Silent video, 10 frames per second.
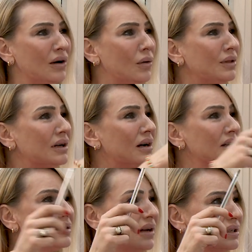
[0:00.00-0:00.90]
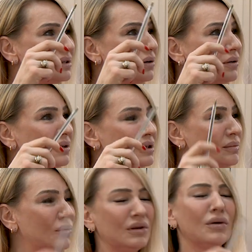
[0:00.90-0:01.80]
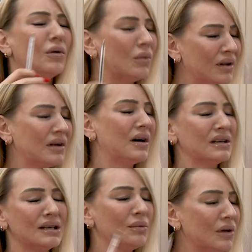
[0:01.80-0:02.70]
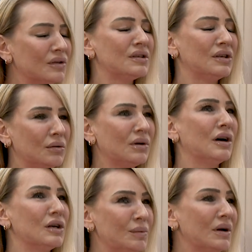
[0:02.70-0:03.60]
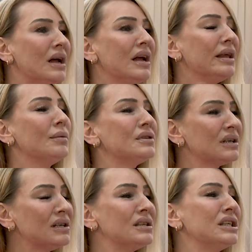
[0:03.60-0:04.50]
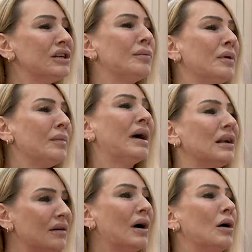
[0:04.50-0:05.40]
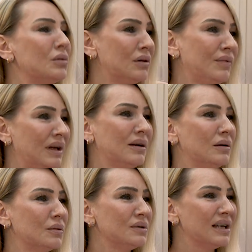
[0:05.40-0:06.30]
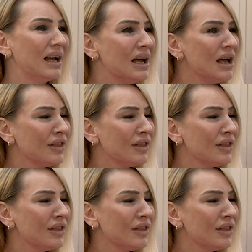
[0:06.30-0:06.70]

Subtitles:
All the cars that I saw this morning, not all of the cars, there were lots of new cars, but there was a considerable amount of older vehicles, yeah?